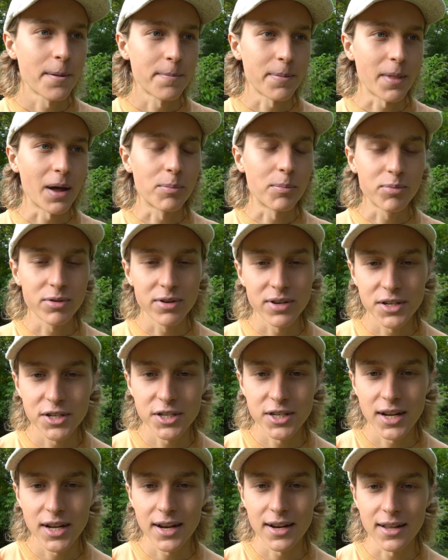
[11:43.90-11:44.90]

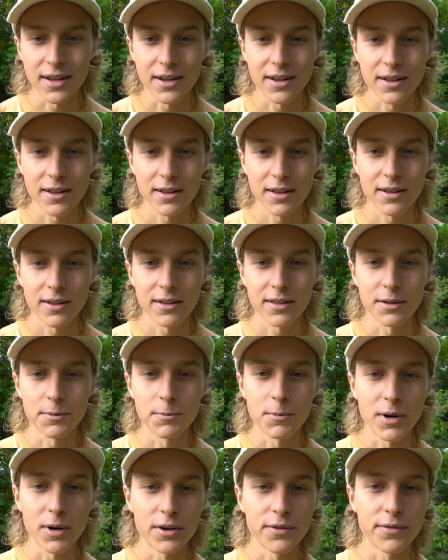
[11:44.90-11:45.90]
appreciating the
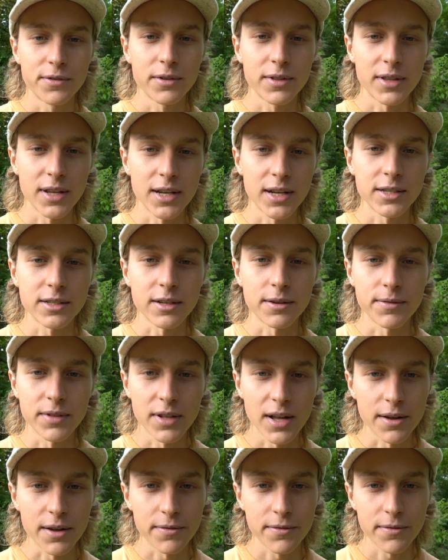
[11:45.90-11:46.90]
wonderful things of
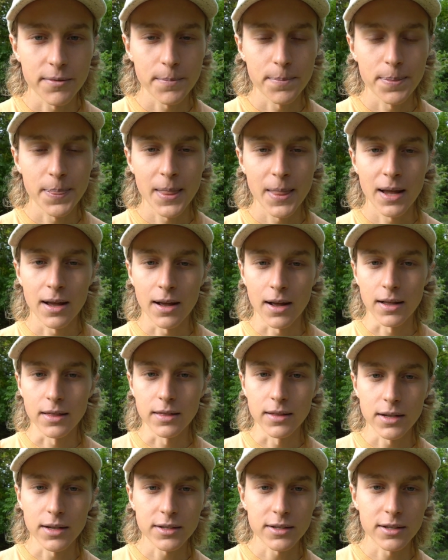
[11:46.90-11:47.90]
life.
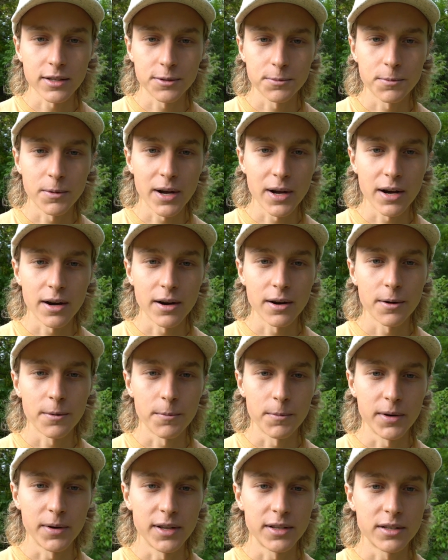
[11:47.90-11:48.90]
And this is where
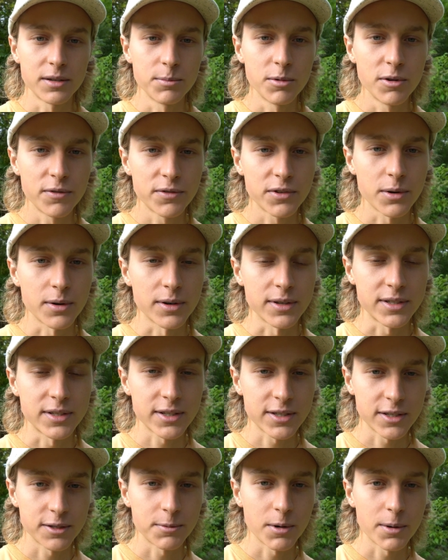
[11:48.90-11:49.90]
we need to move towards.
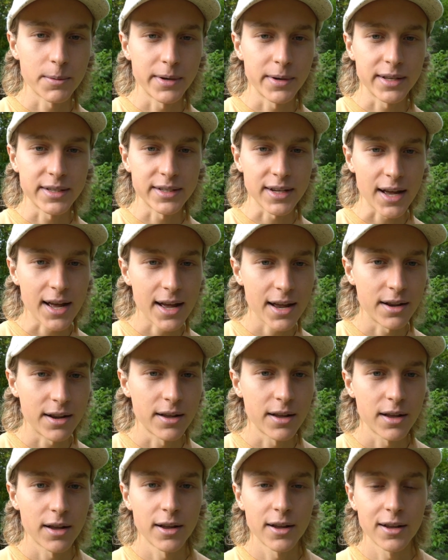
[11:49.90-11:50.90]
This is where we need to head
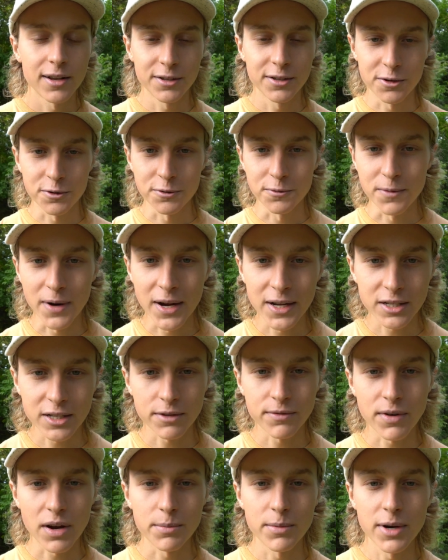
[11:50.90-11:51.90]
to raise
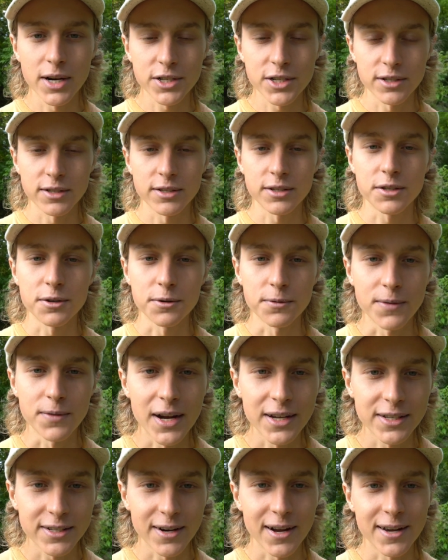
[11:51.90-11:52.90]
our vibrations, to
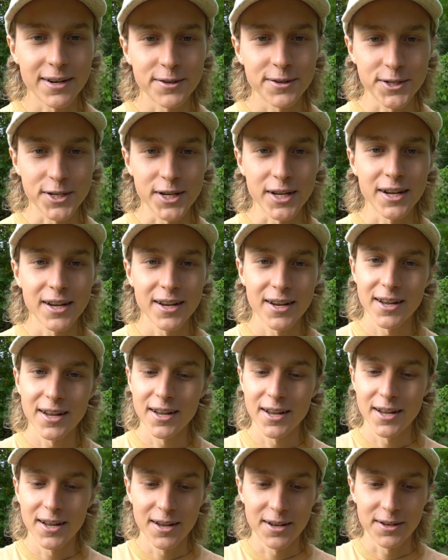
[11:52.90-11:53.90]
raise our energy,
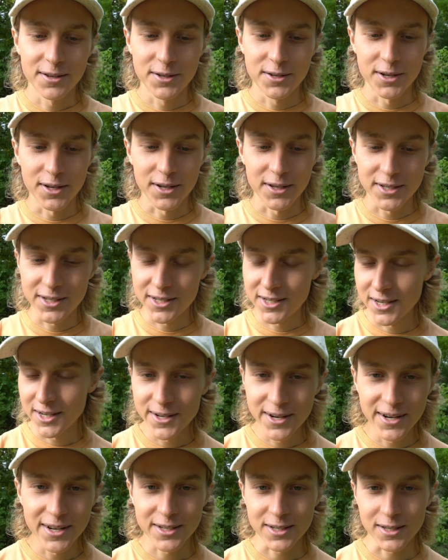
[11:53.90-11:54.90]
to
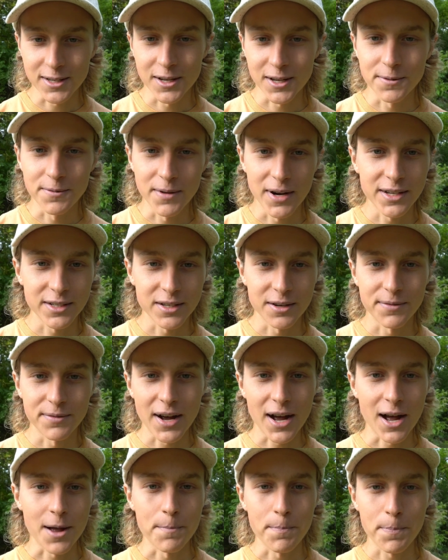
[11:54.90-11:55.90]
seriously raise our
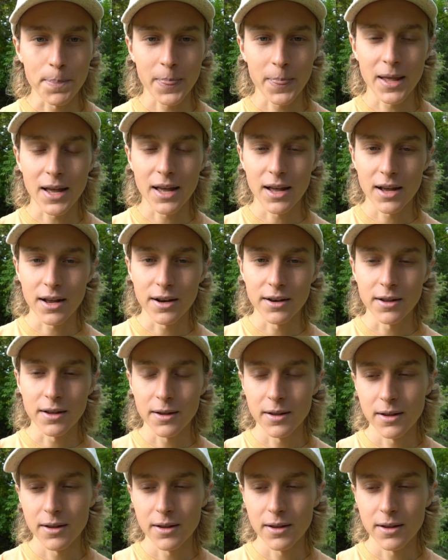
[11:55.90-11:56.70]
vibe. And,